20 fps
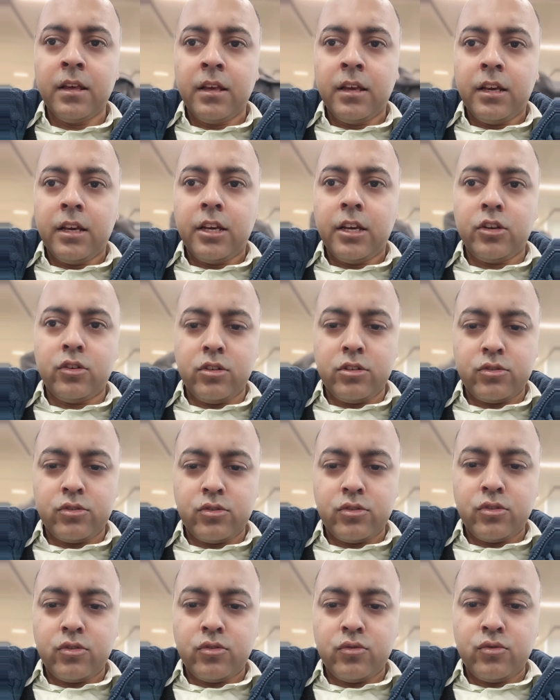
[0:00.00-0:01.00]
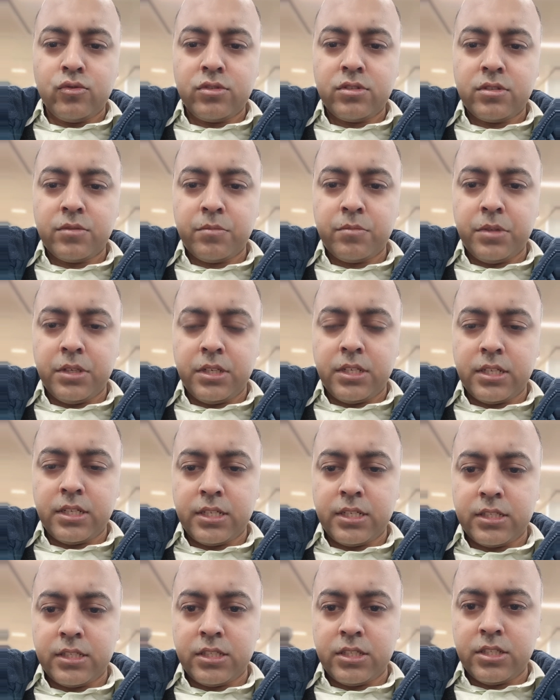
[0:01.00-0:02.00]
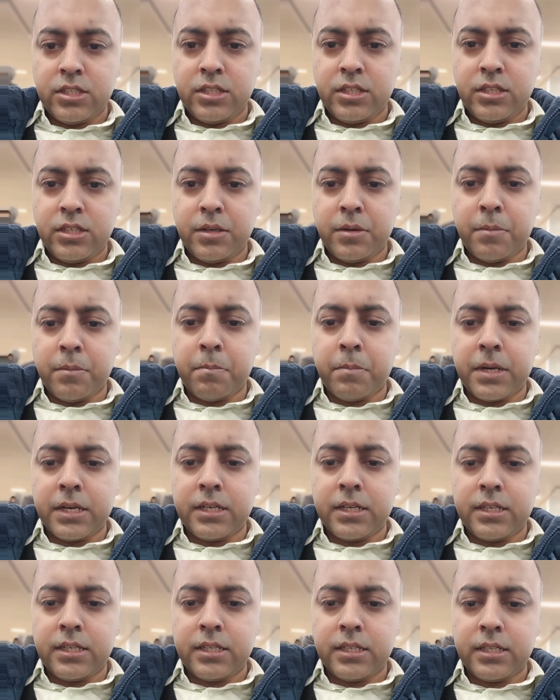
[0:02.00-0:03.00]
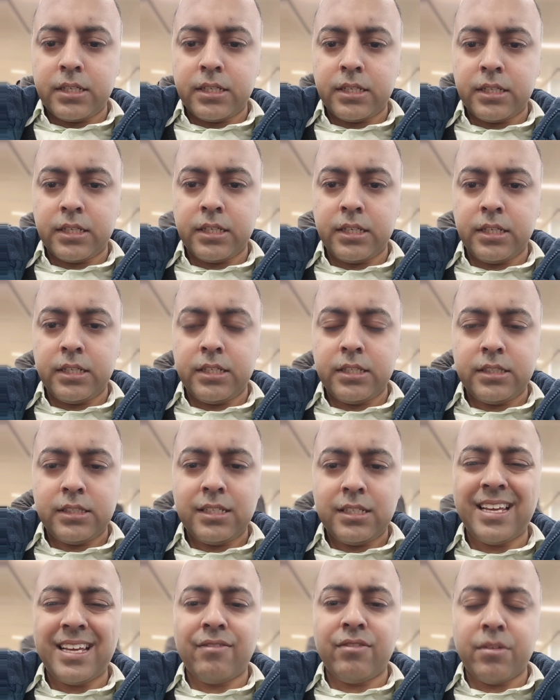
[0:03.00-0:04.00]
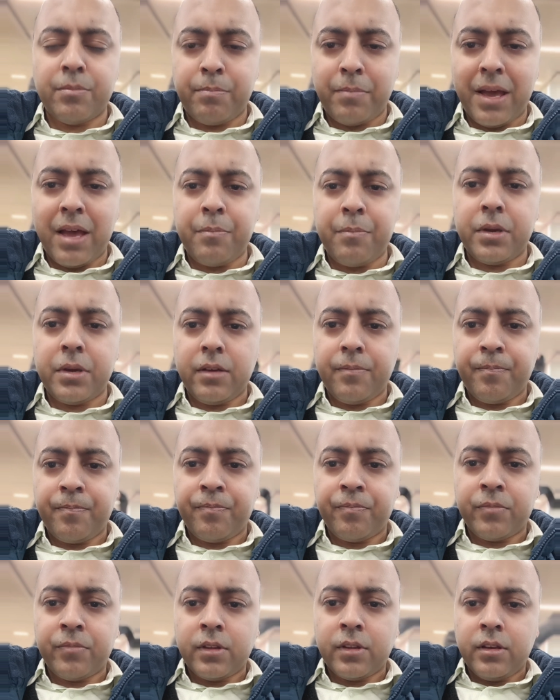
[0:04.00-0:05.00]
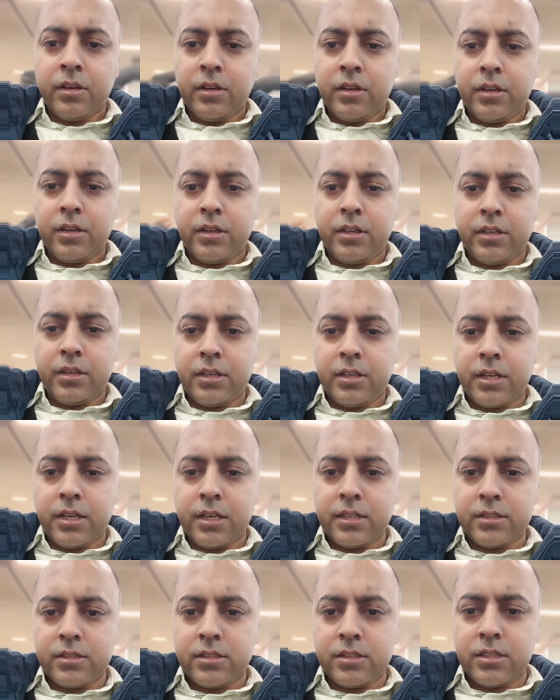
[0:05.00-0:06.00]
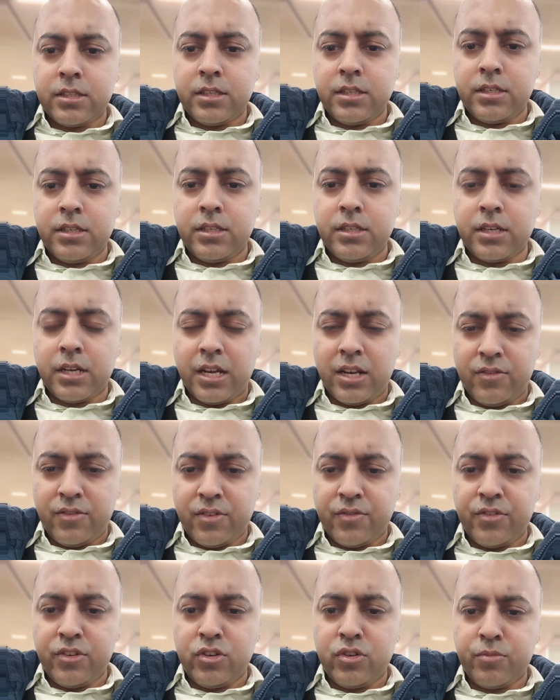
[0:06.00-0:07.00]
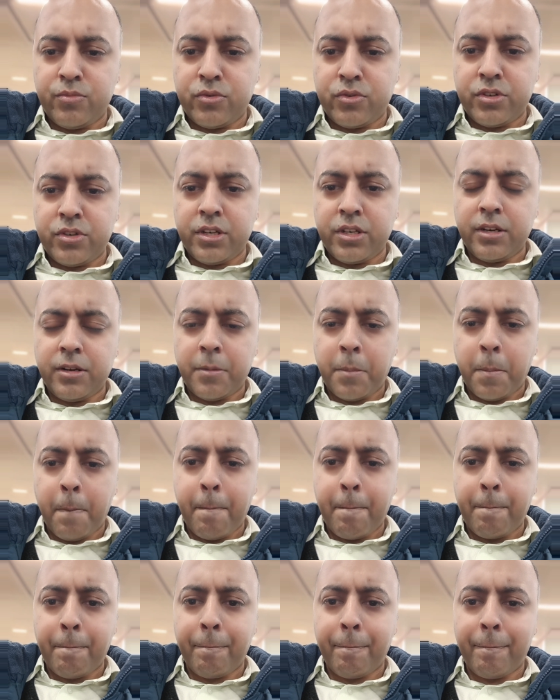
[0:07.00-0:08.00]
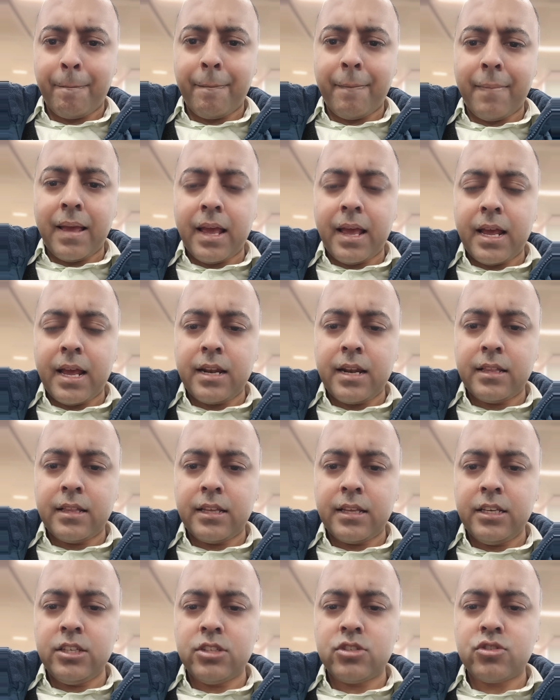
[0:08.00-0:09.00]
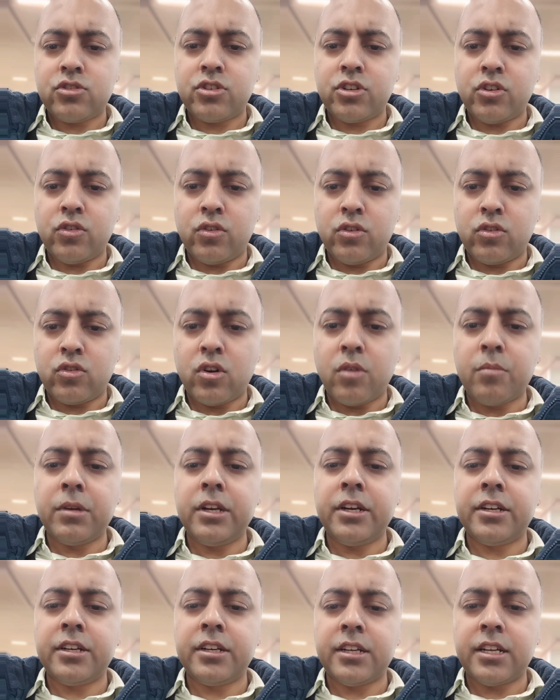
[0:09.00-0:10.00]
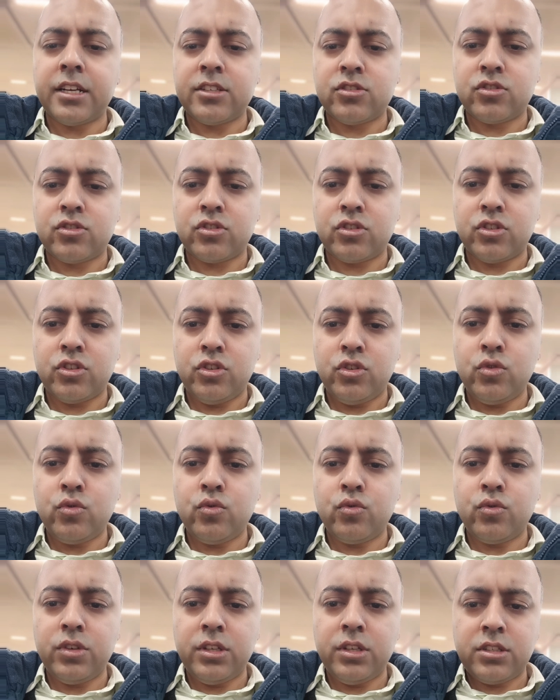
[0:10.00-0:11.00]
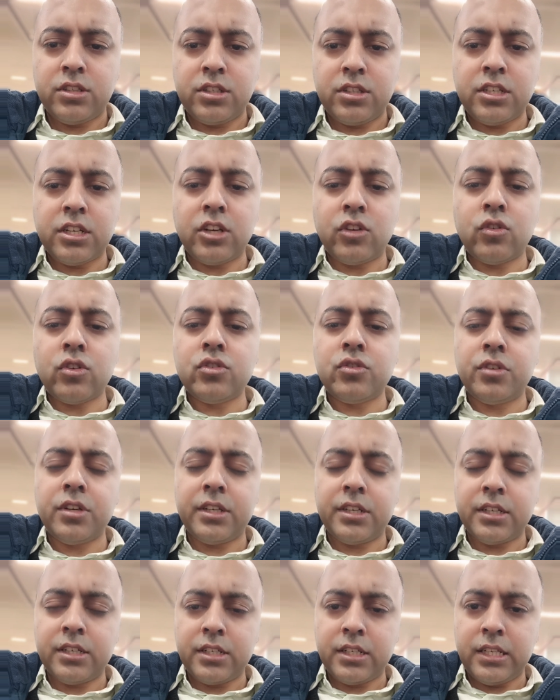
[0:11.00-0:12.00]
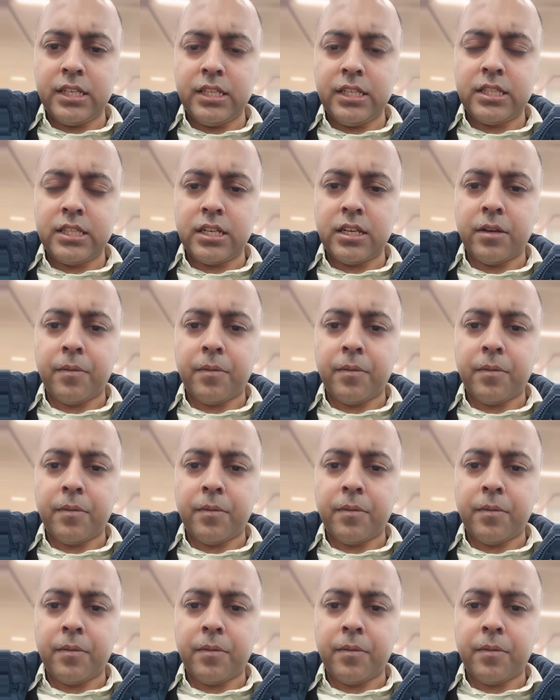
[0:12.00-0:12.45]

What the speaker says: It also includes beta SCG, but it doesn't have the PAPA. It has the alpha fetoprotein and the estriol, commonly written as E3 and conjugated E3.